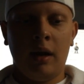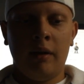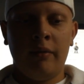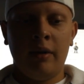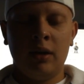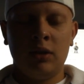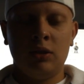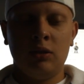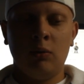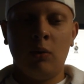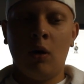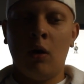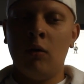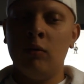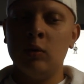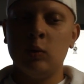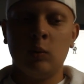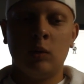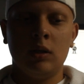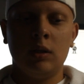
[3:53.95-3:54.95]
I've actually
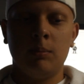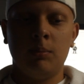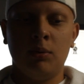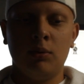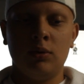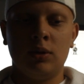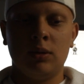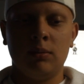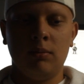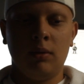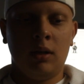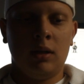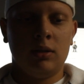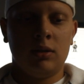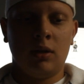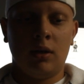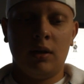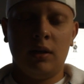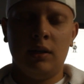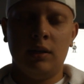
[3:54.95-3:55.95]
always wanted to post some
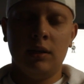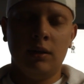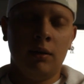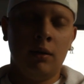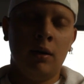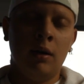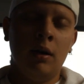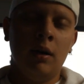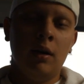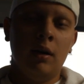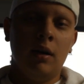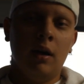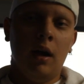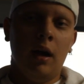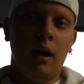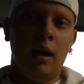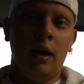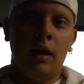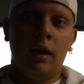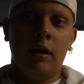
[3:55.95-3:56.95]
Guitar Hero
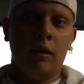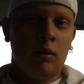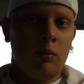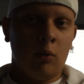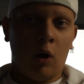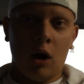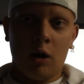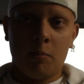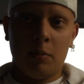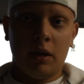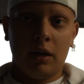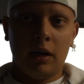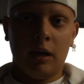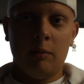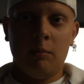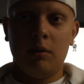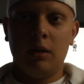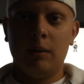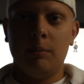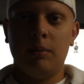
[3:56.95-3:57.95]
uh, or Rock Band
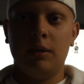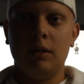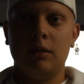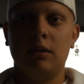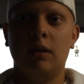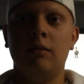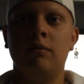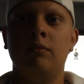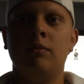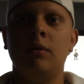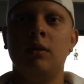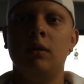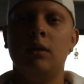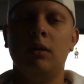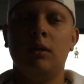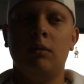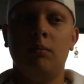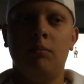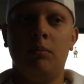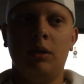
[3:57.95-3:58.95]
gameplay because I've
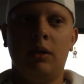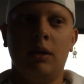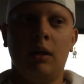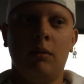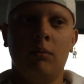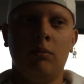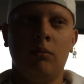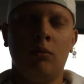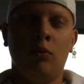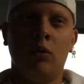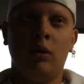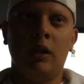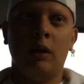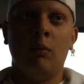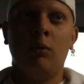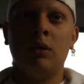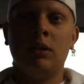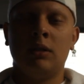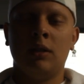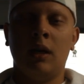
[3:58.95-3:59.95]
become, well
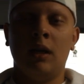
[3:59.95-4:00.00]
that was